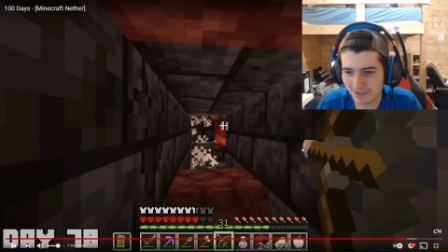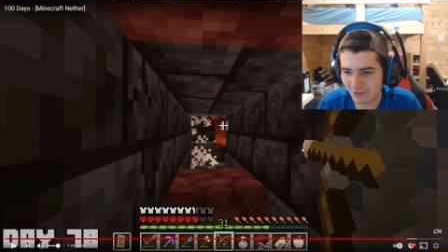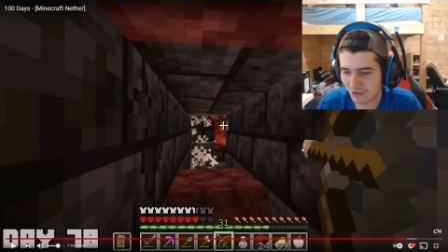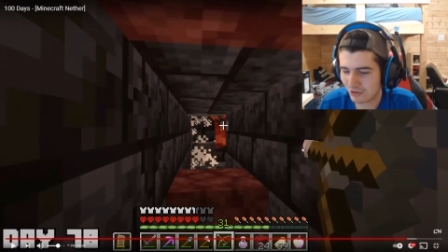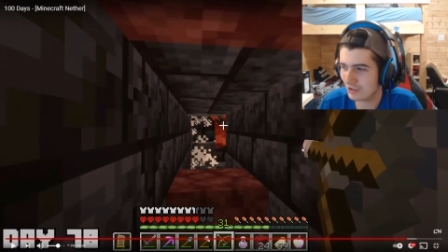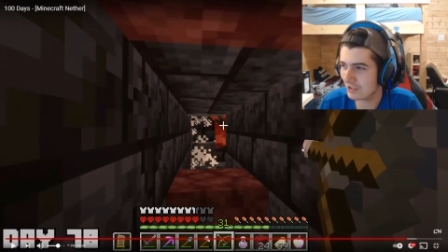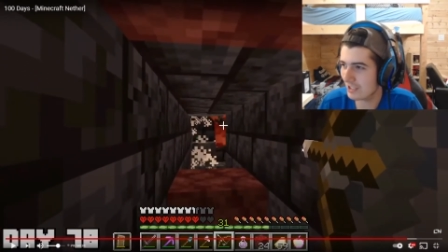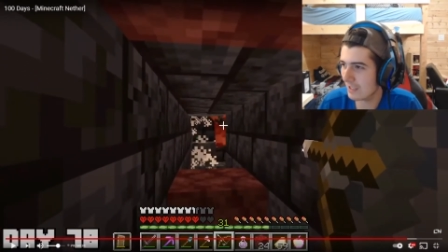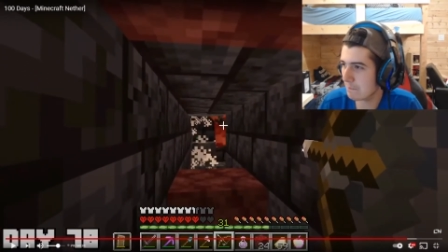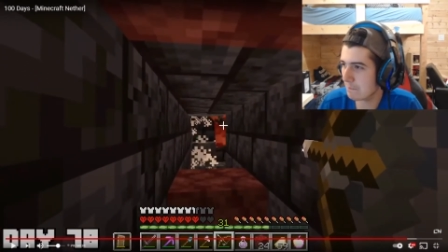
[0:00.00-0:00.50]

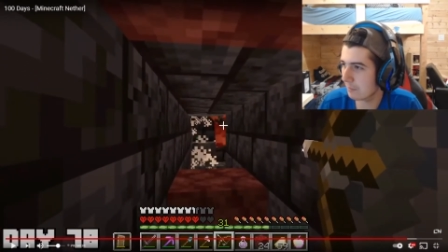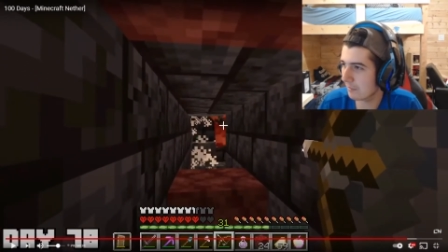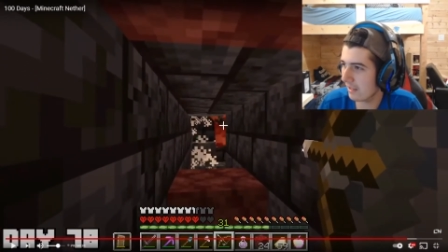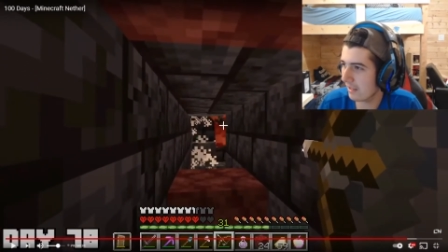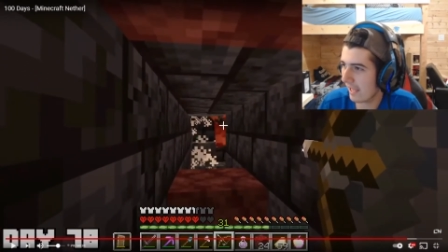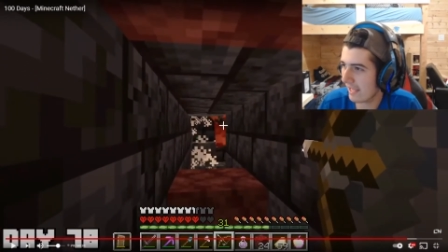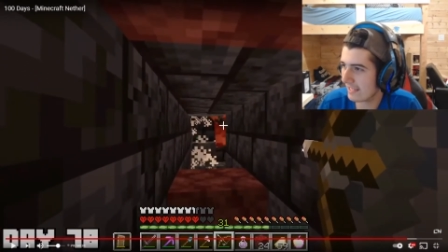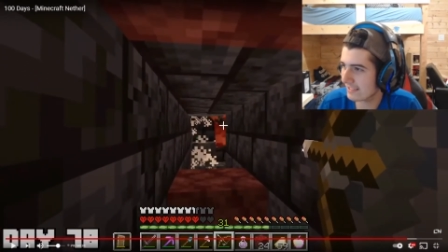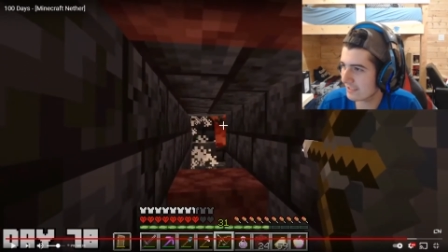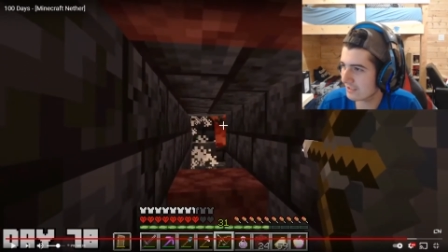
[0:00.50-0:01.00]
just said
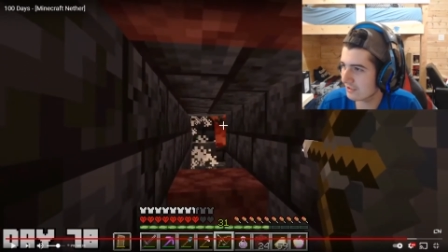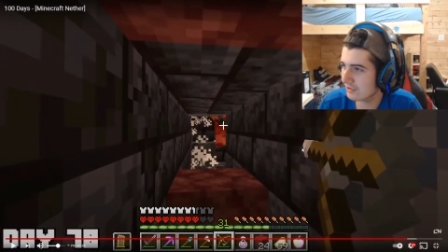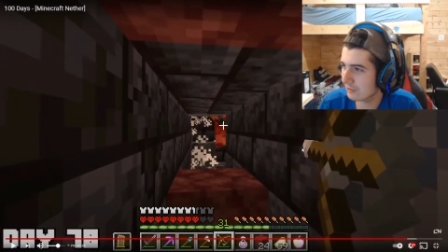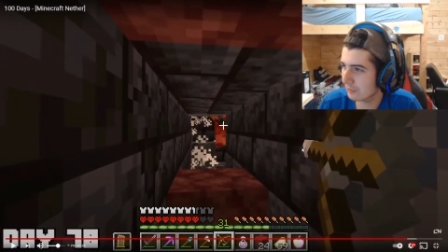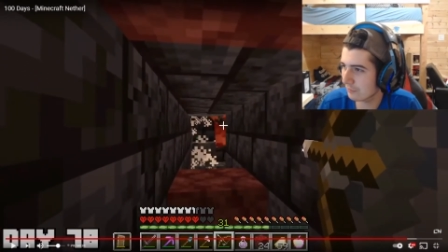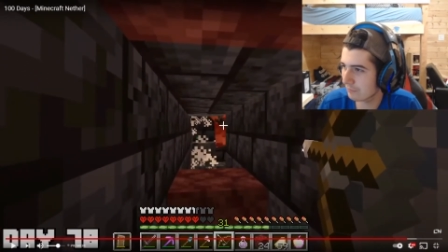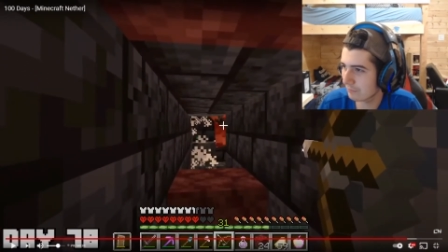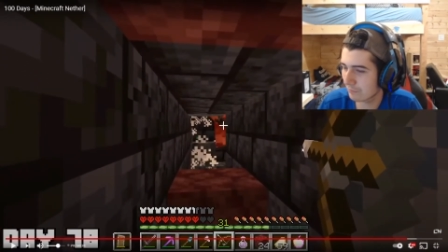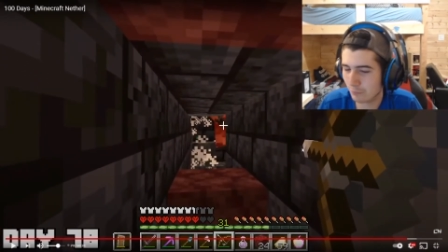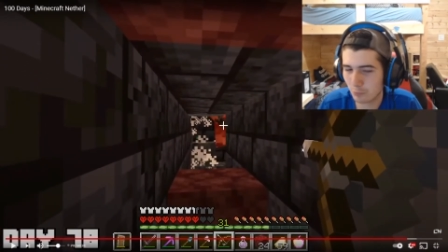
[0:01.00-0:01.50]

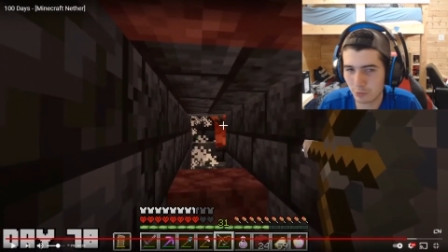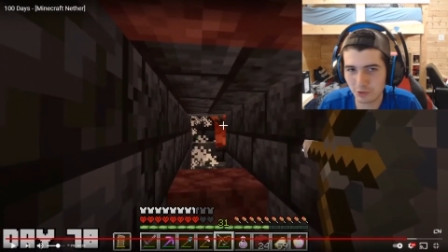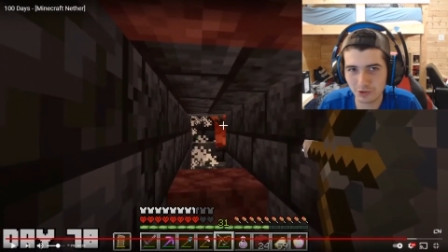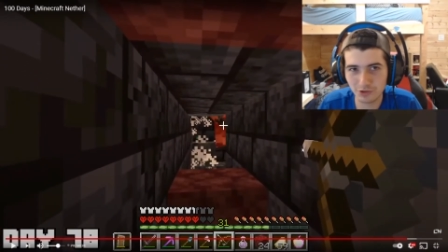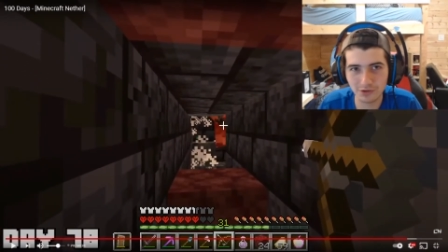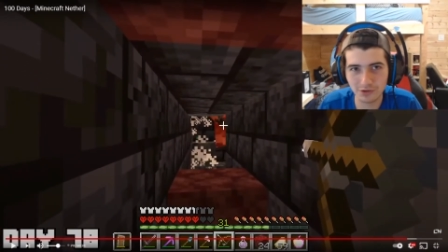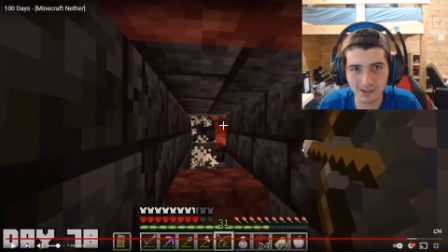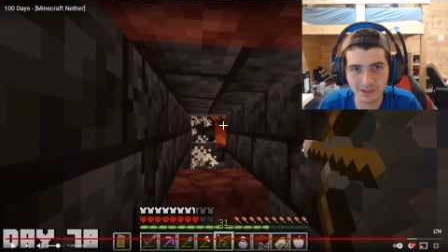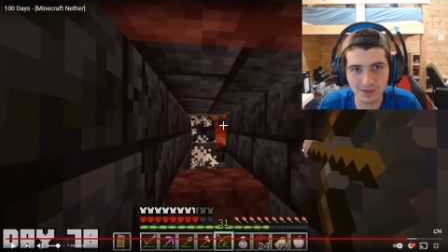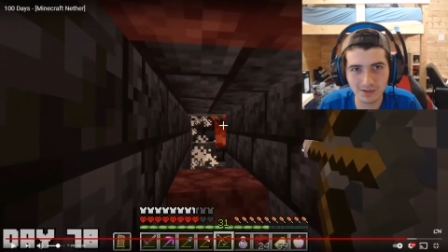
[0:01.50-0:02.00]
Blackstone
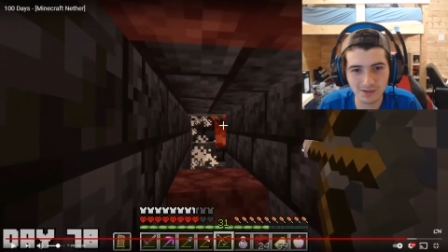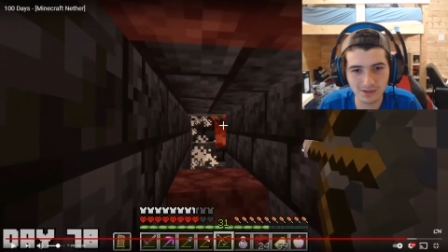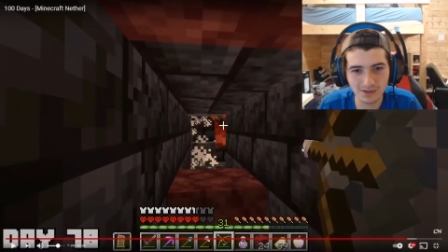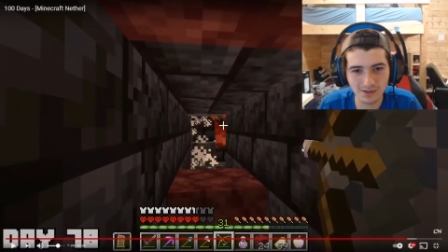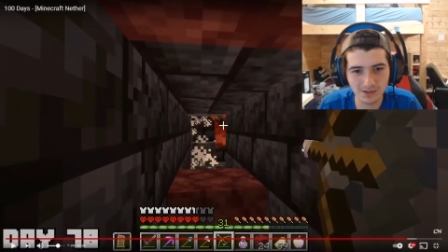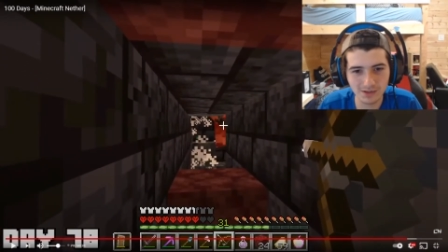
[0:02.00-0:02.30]
Fortress.